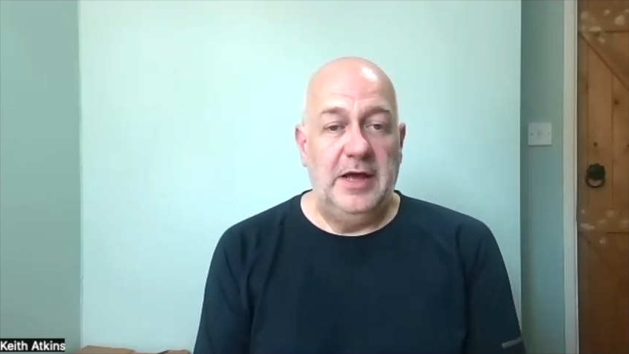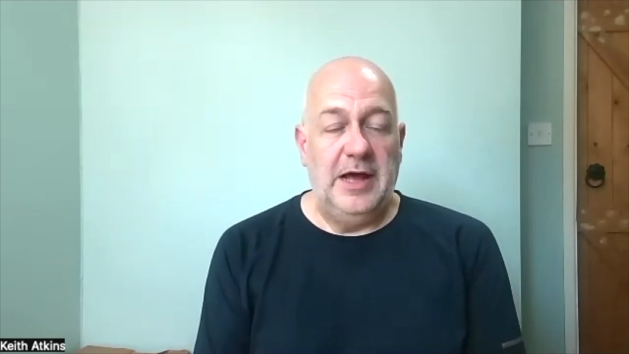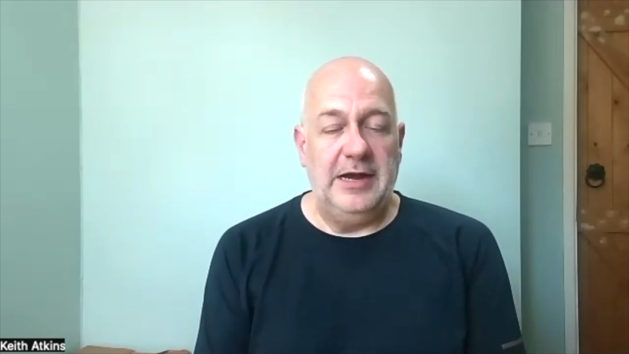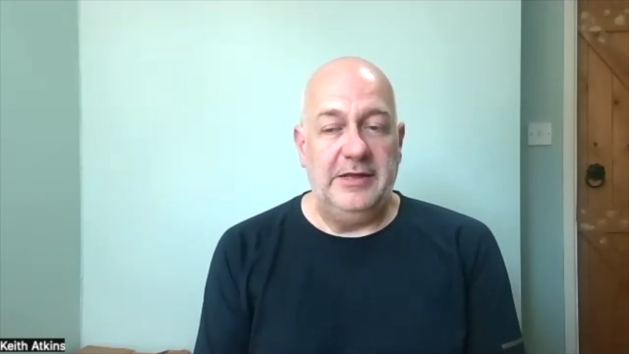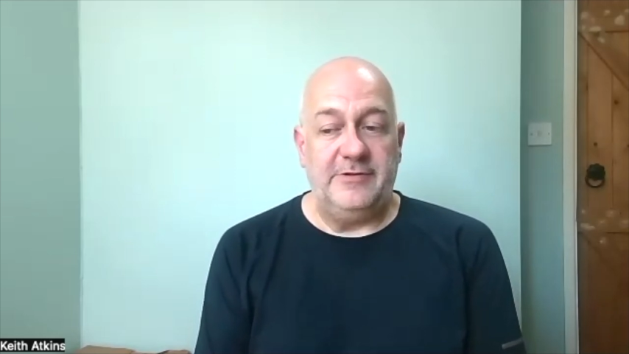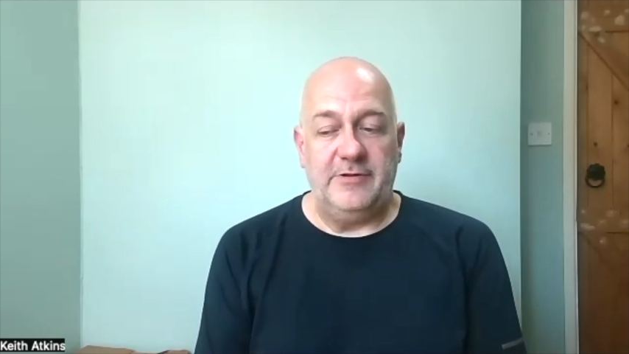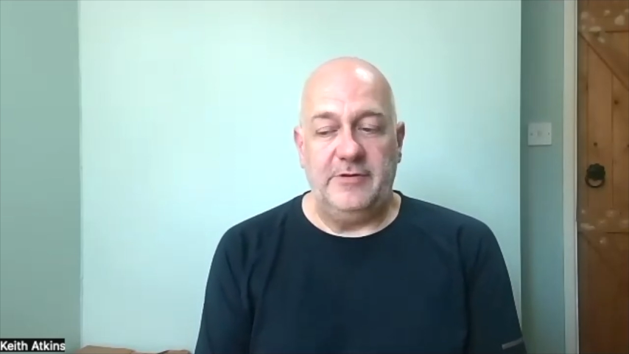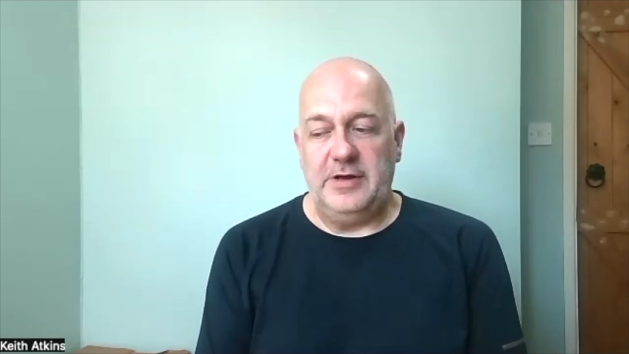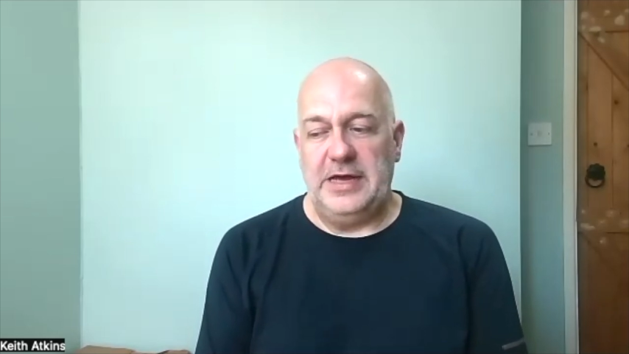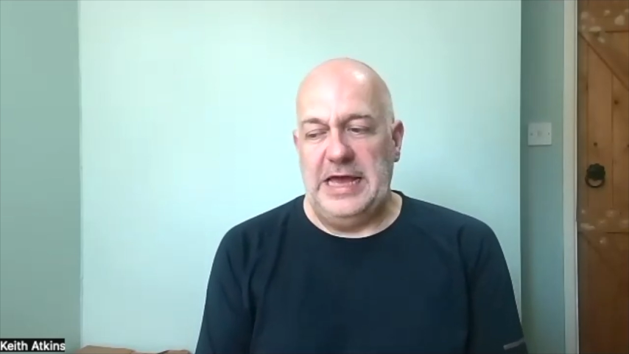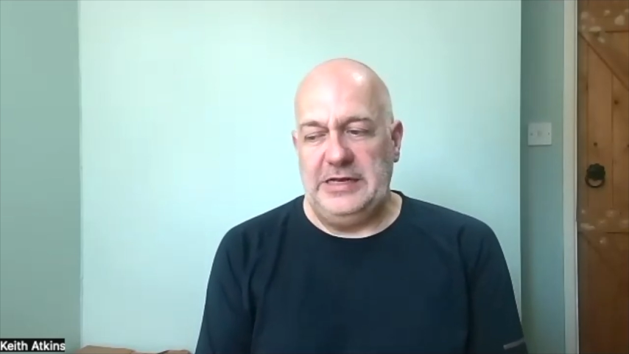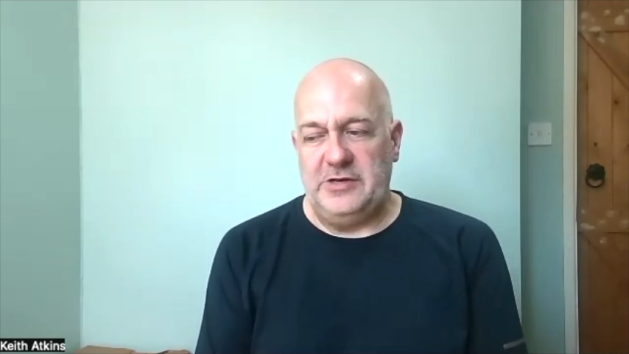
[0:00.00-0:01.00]
And it's
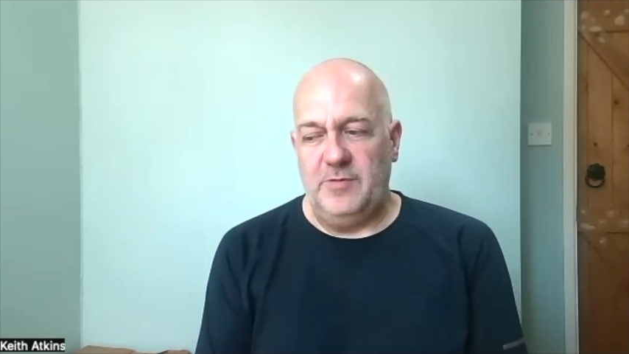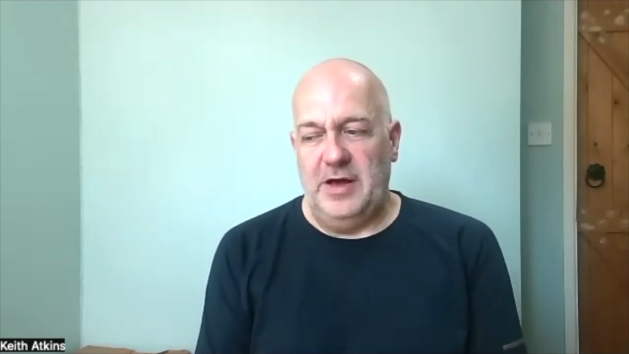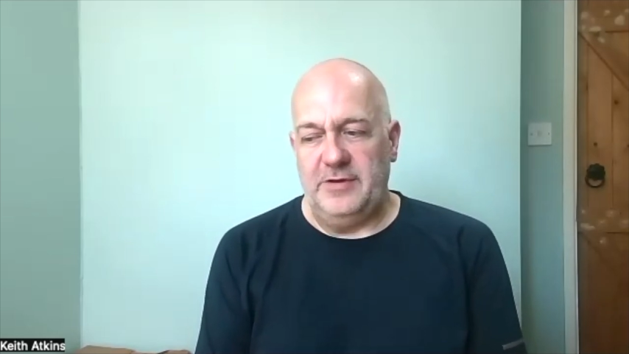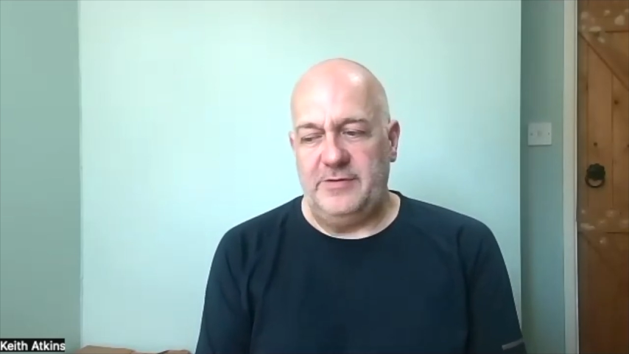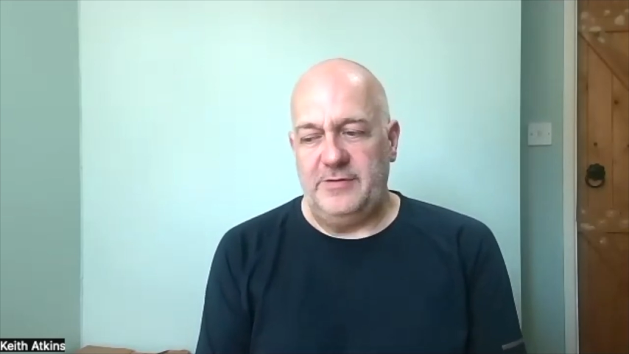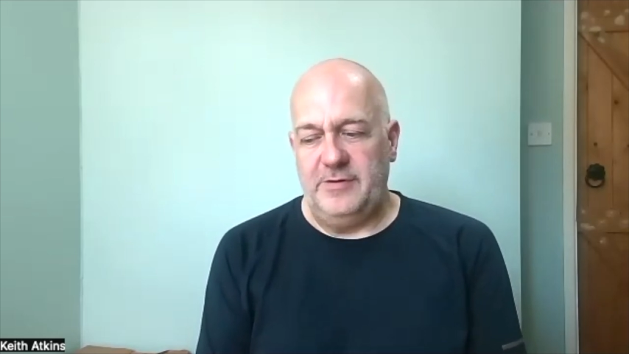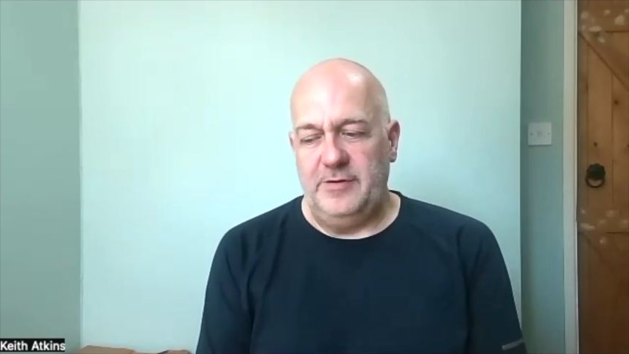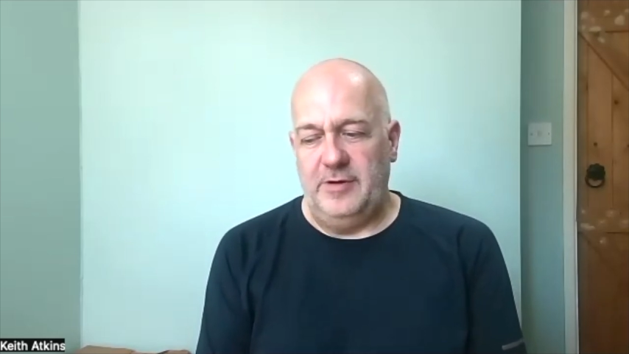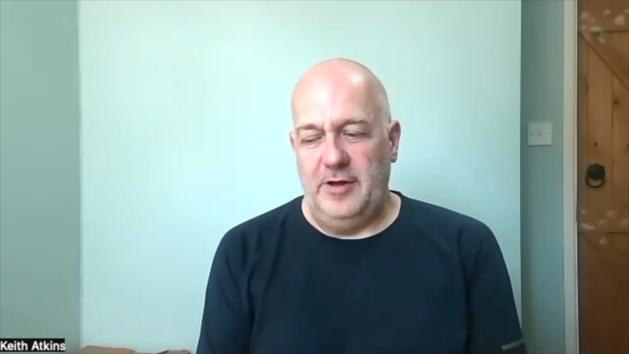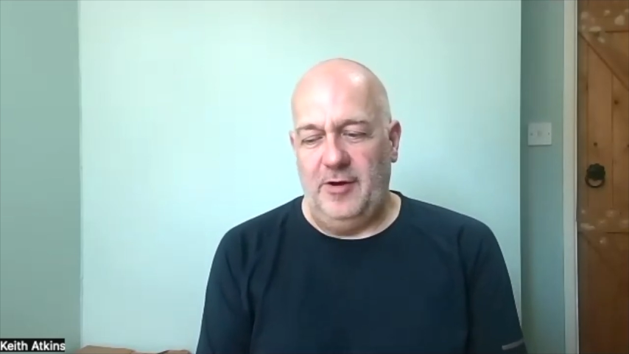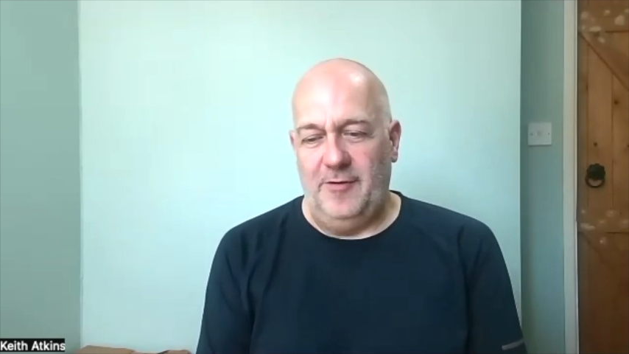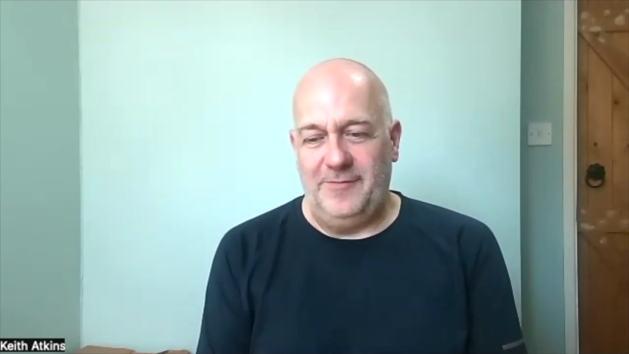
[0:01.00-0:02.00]
key to us,
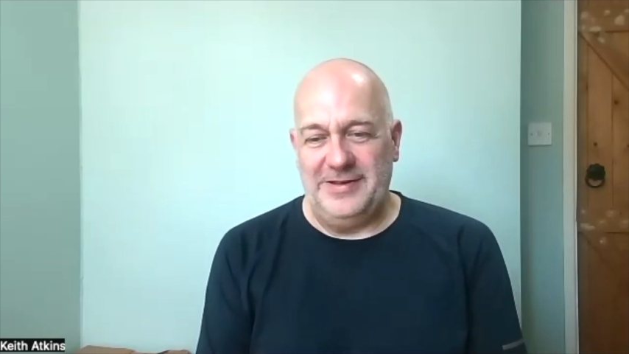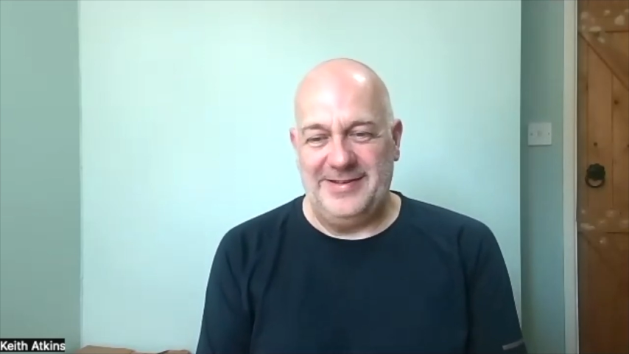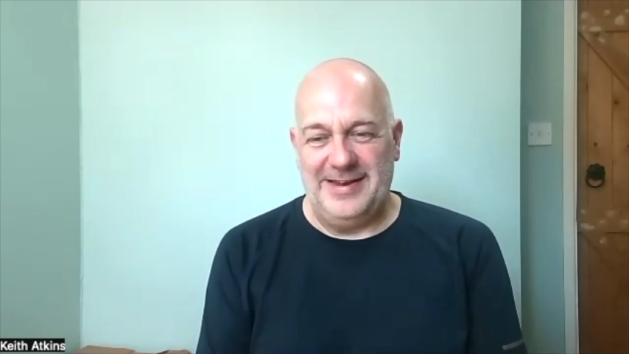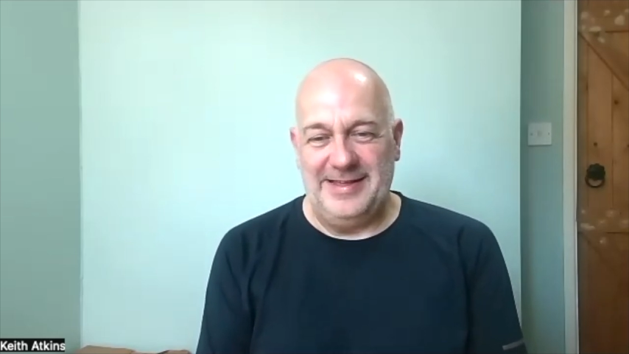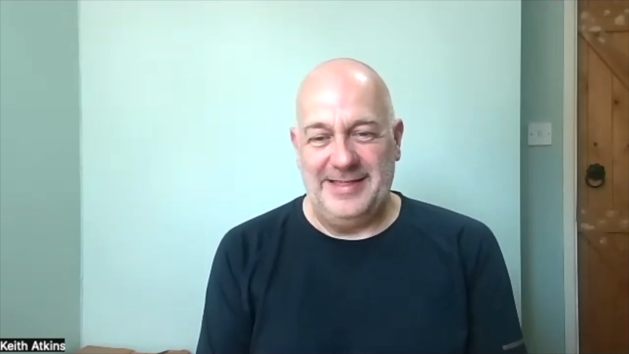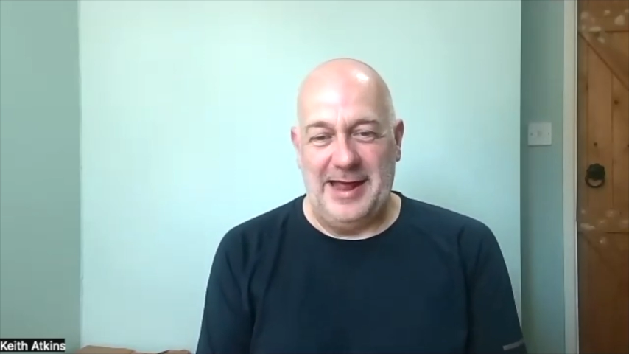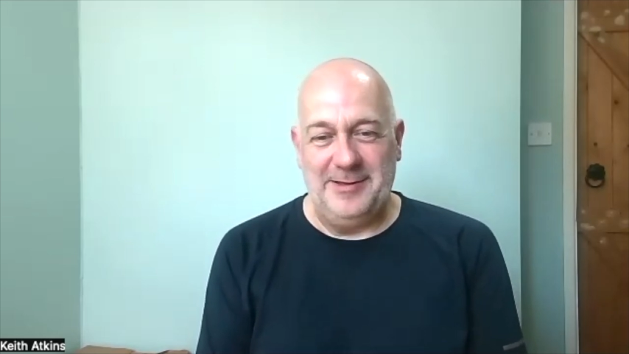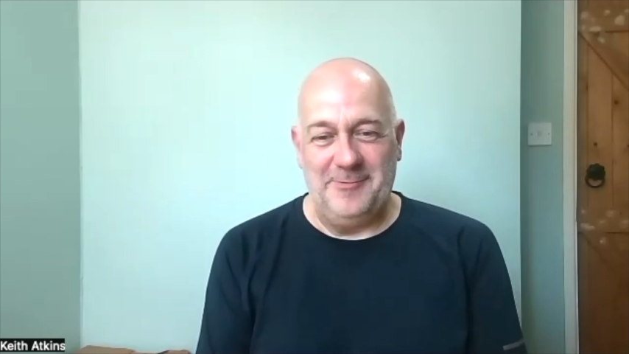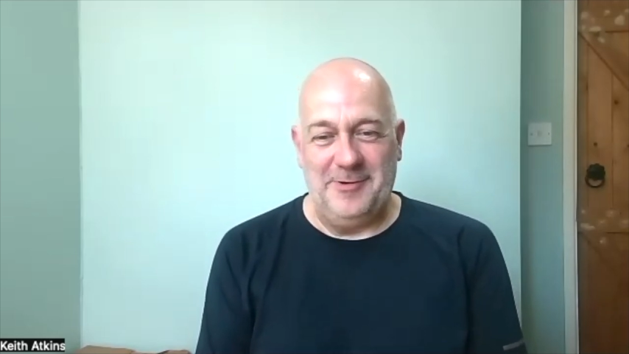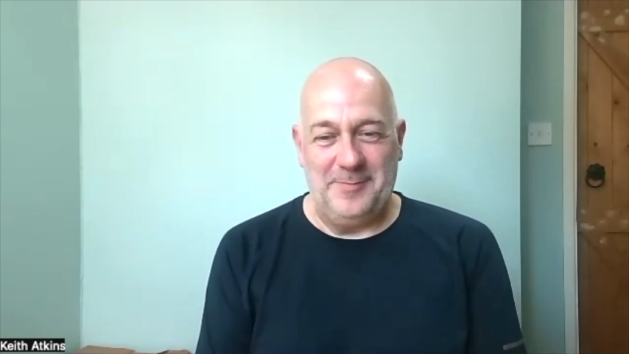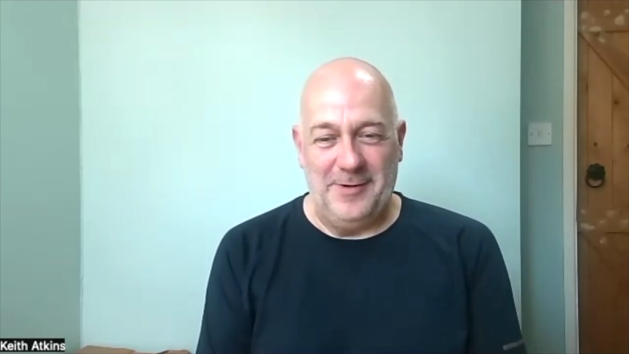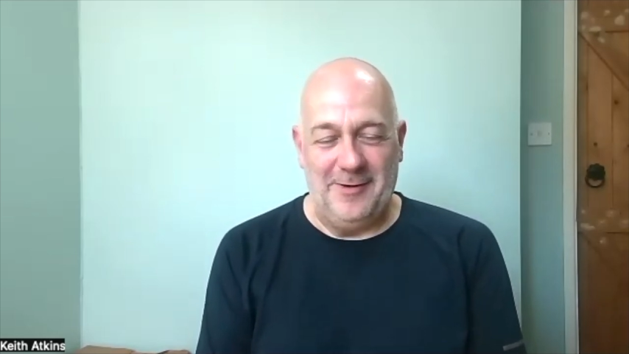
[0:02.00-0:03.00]
obviously, that
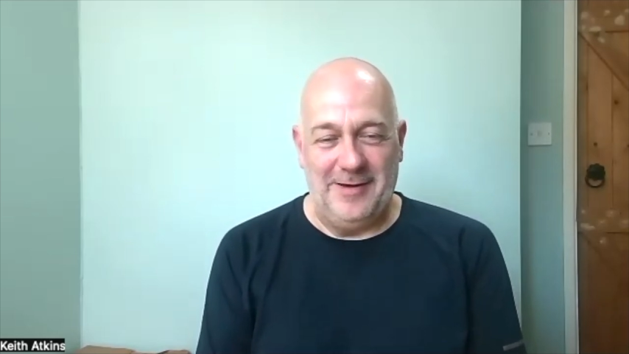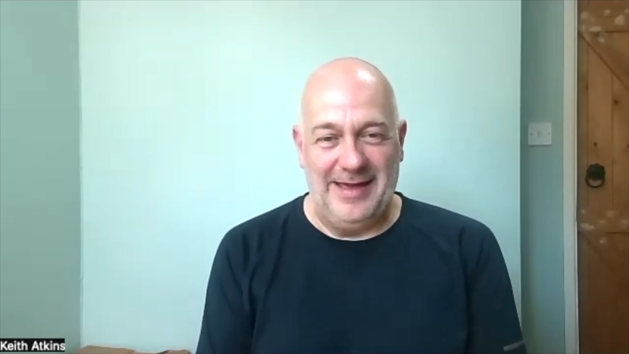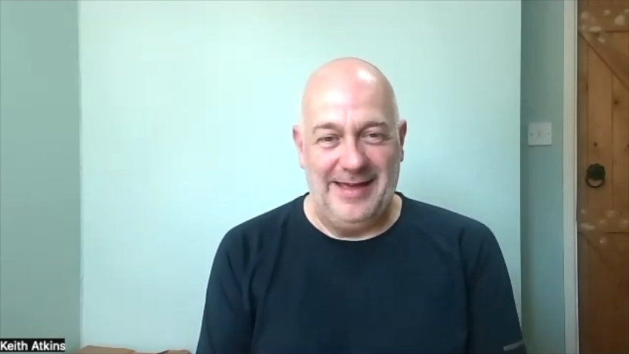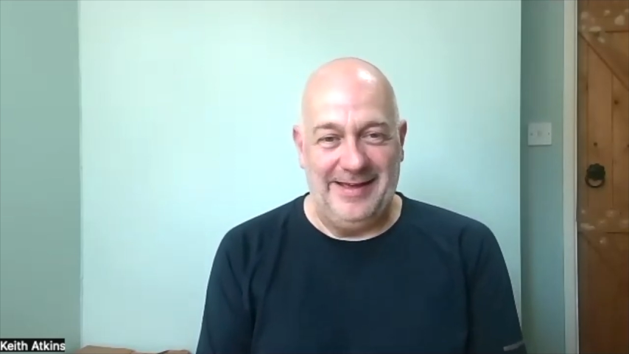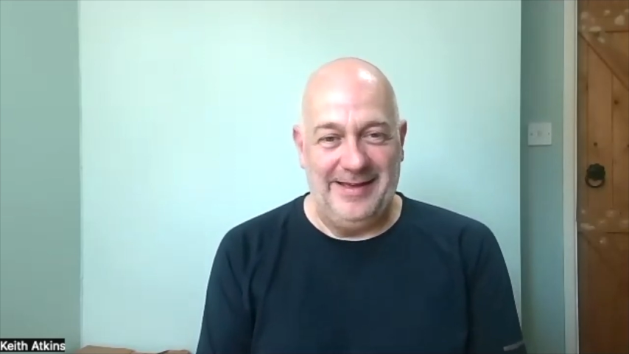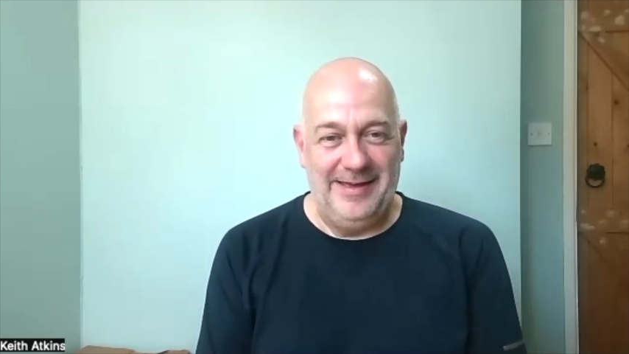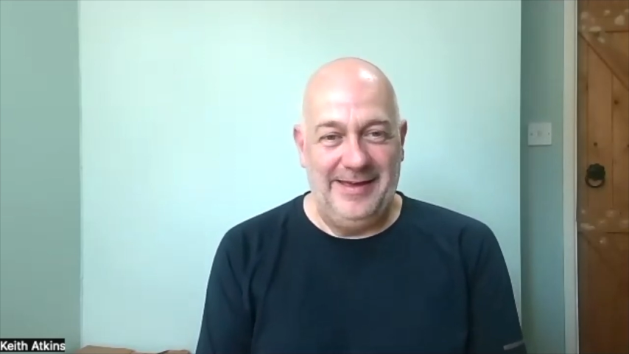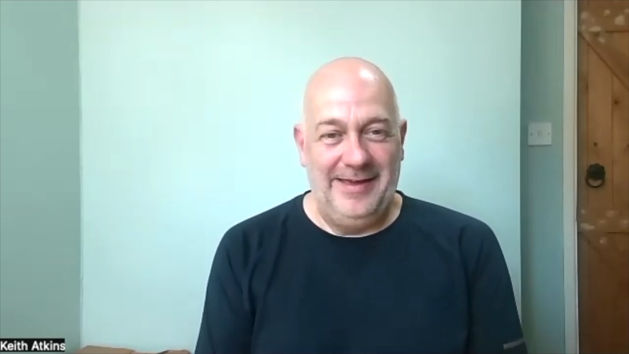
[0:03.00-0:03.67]
anyone applying